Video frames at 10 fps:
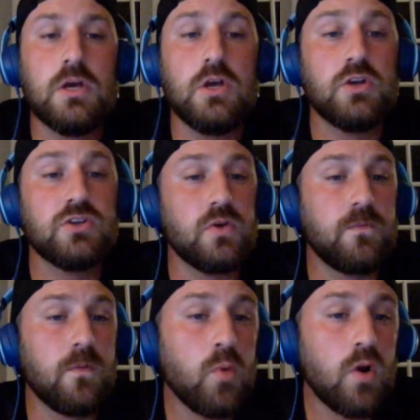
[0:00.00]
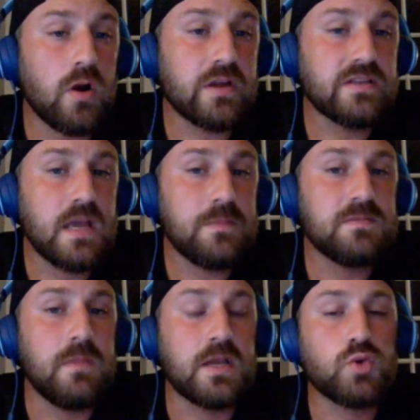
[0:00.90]
So for more
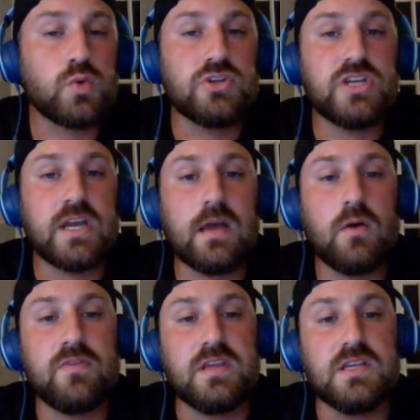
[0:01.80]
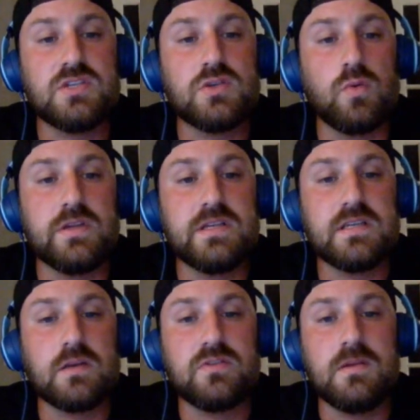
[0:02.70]
archetypes, make sure to check out the Solely
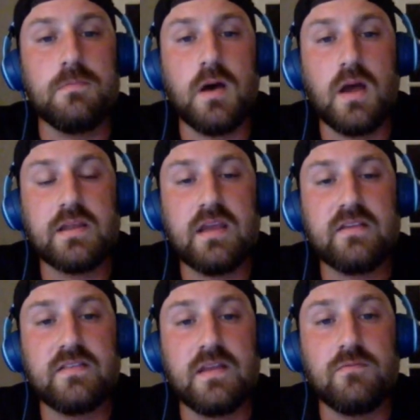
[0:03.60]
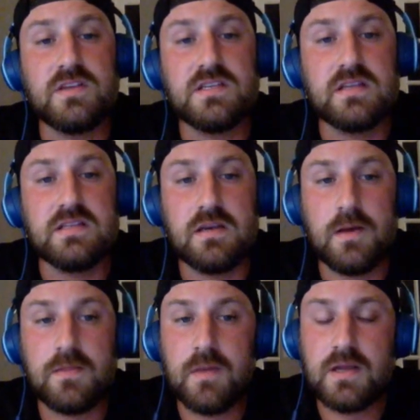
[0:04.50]
Singleton podcast that they recently did
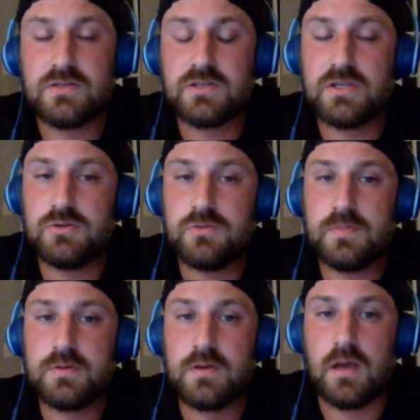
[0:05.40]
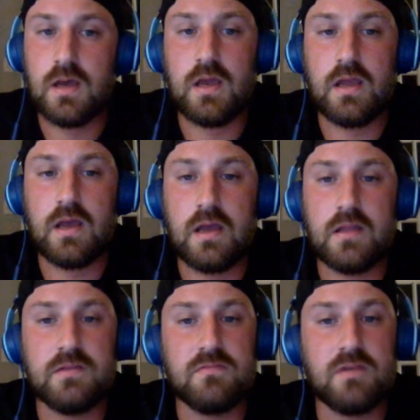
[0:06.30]
about the Mysore Cube. I
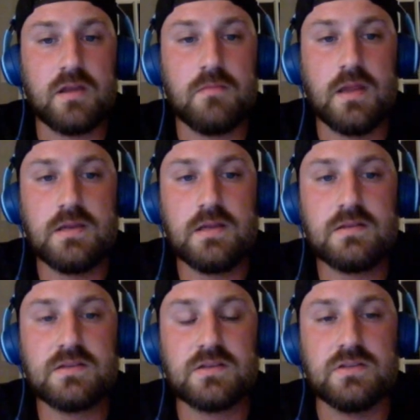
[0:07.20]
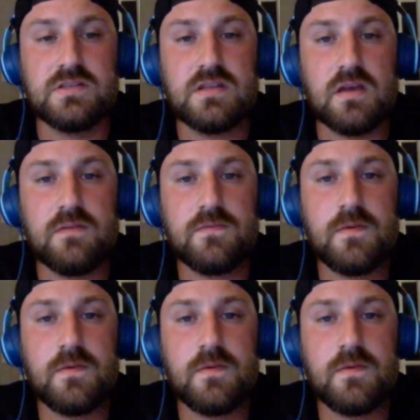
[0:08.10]
highly recommend it. It's good stuff.